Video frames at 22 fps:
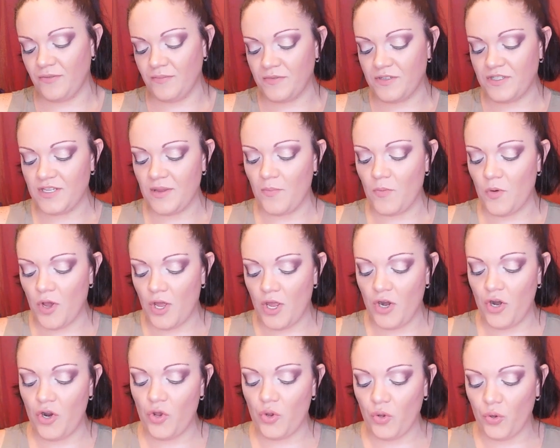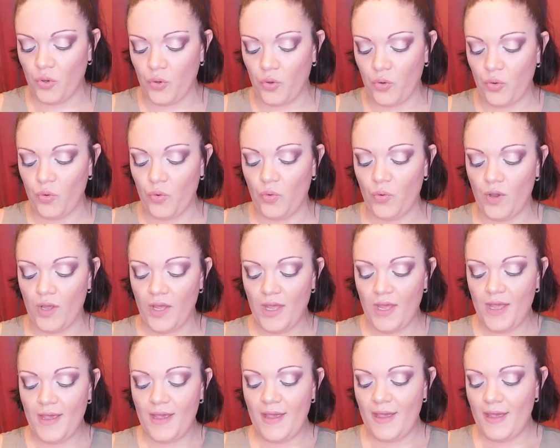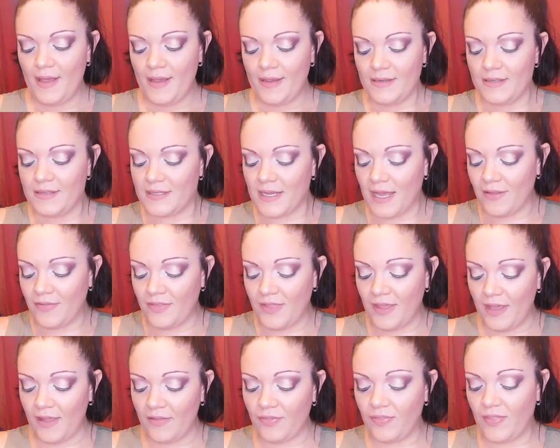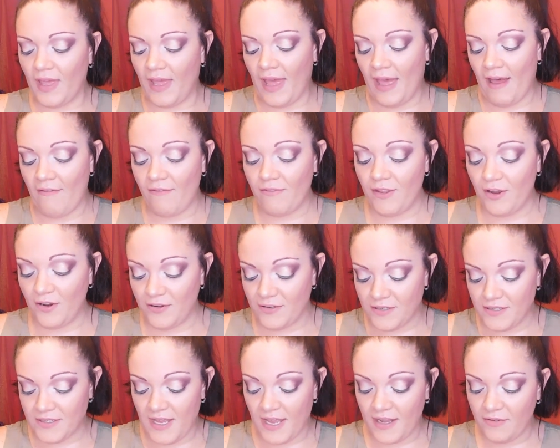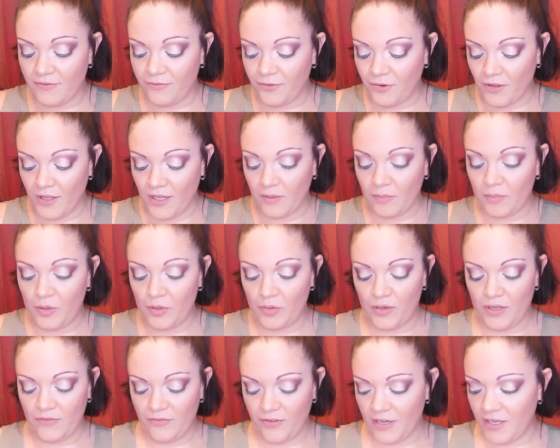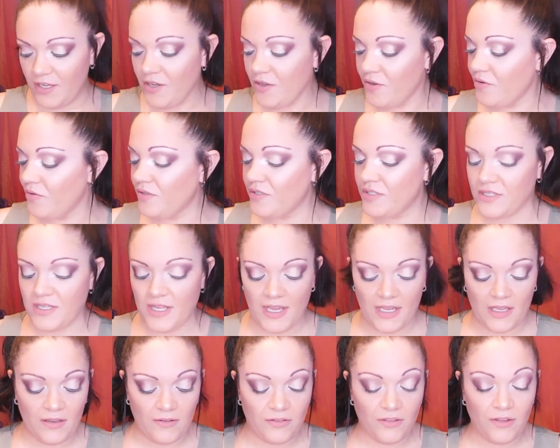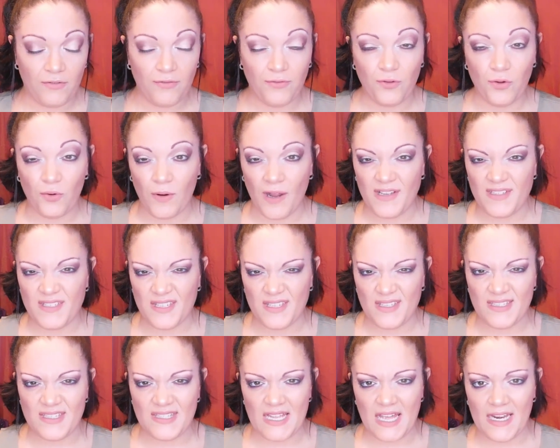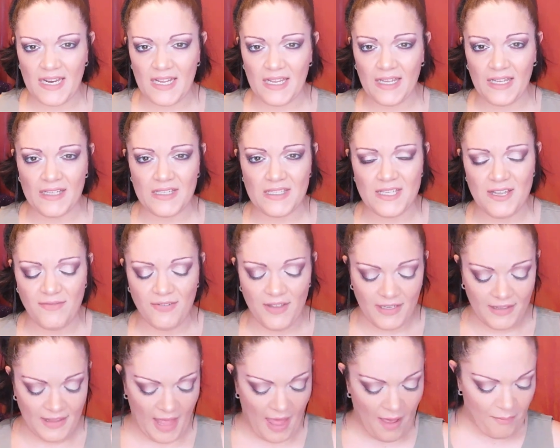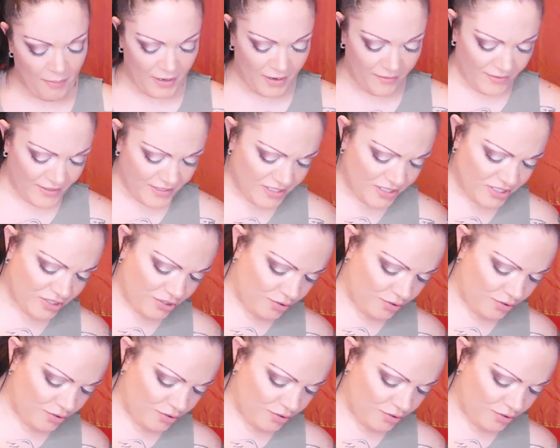from someone who said that they have theirs set for like beauty videos, like the fluorescent setting and stuff like that. But if it's